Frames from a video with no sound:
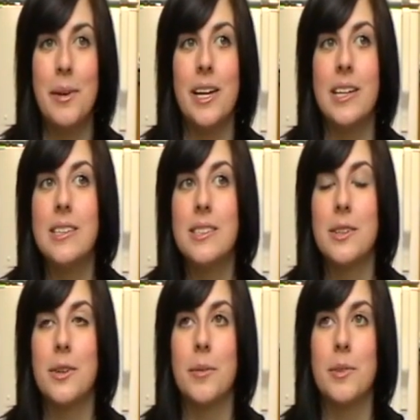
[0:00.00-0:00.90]
yes,
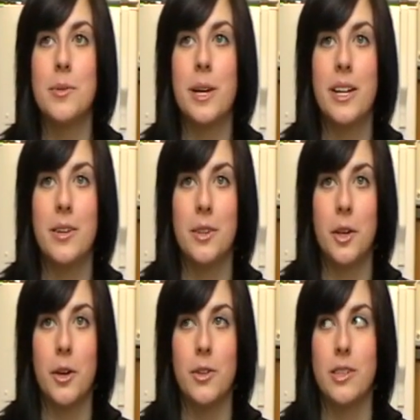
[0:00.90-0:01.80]
so I'm just waiting on the
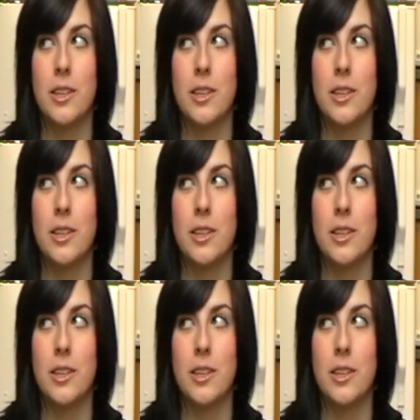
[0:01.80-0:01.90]
girls.